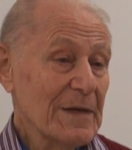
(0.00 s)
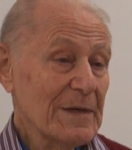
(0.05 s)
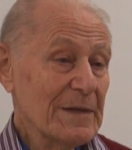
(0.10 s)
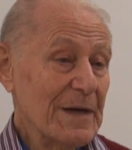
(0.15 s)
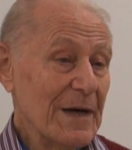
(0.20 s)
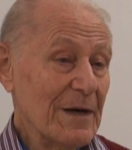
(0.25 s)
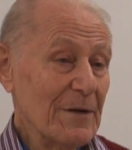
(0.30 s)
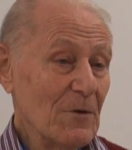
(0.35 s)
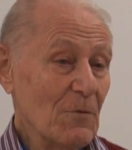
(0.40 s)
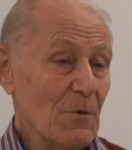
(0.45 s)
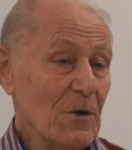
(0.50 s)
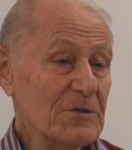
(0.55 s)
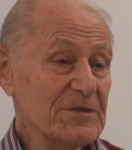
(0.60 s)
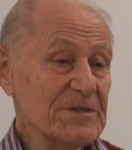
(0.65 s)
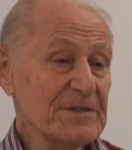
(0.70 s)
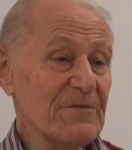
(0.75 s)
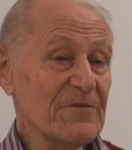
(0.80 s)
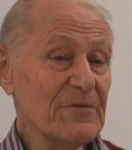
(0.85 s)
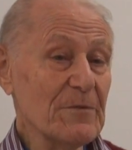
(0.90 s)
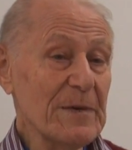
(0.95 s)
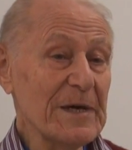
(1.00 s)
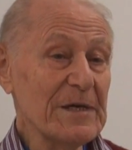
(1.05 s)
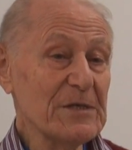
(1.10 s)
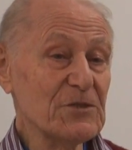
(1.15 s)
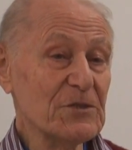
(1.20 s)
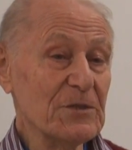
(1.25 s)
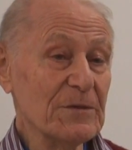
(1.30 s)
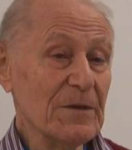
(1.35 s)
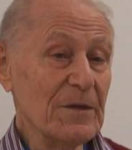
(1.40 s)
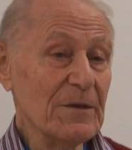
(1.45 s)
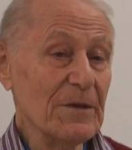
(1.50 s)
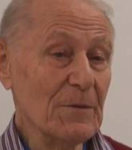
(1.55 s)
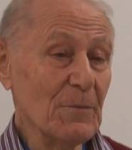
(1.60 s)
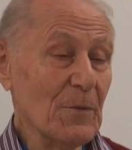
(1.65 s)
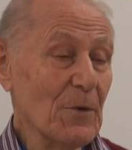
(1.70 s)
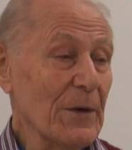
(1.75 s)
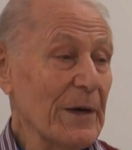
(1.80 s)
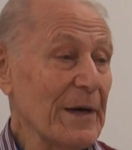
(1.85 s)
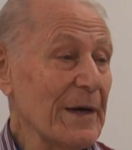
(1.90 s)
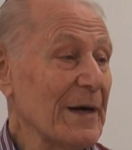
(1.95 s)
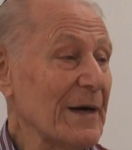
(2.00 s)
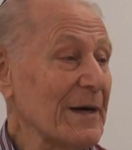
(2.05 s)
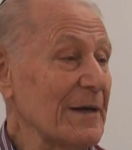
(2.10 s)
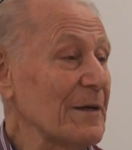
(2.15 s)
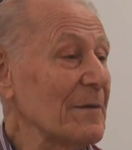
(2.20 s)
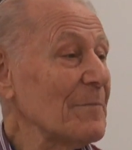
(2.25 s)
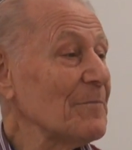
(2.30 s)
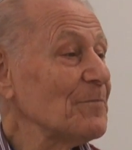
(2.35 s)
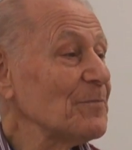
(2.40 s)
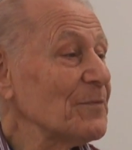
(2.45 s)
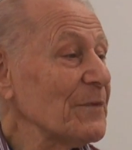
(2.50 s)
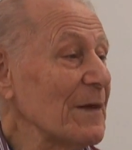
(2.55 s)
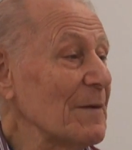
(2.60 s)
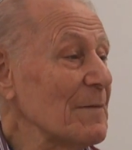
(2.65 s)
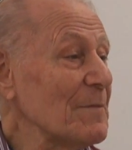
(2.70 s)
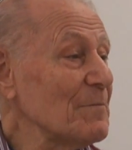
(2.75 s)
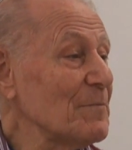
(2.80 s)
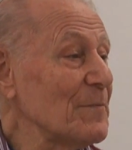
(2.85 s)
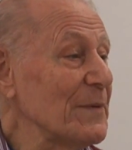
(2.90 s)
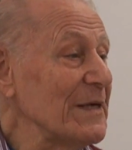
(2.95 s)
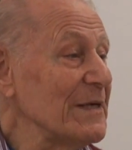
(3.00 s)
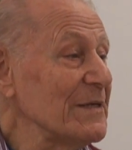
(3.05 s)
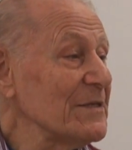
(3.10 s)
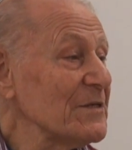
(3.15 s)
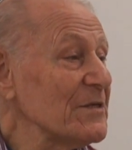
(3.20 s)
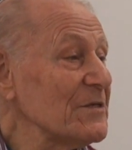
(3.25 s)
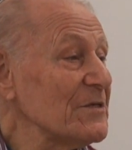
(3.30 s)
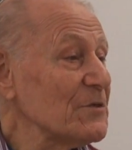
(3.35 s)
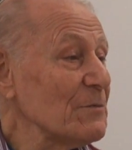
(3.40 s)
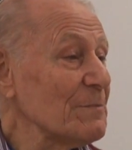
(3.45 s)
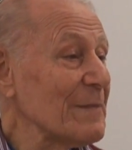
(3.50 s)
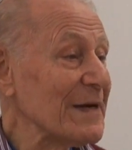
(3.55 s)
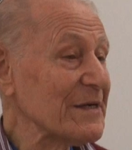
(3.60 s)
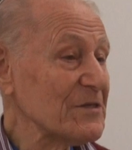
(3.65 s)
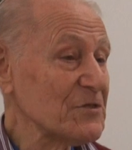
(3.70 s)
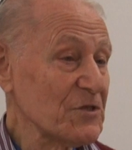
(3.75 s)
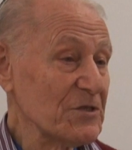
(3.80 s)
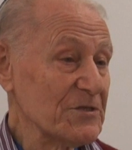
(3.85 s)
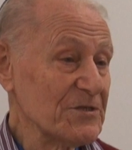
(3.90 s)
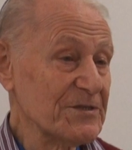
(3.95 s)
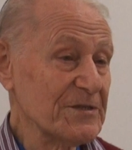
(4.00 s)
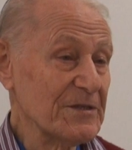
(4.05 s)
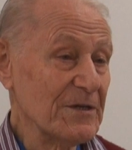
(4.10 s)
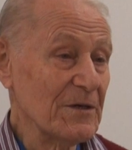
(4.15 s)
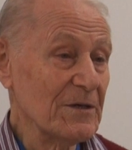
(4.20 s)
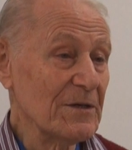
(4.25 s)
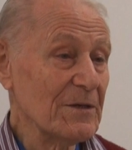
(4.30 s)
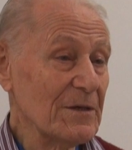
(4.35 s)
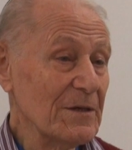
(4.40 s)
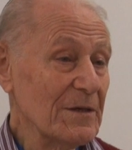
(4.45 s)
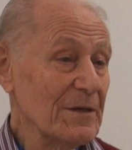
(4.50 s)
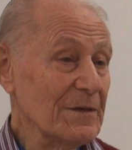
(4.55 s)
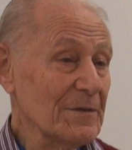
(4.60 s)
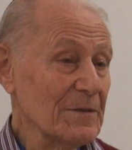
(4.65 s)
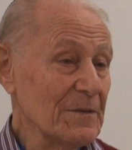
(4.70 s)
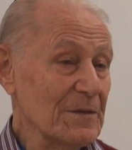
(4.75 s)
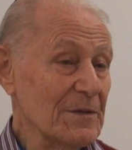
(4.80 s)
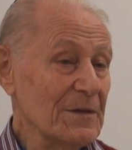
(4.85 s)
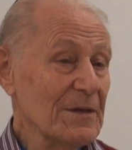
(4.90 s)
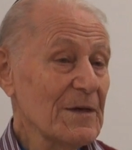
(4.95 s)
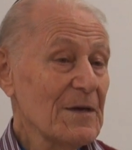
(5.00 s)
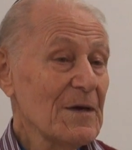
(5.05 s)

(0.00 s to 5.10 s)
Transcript: Now, there was information that the boy had been to Manchester and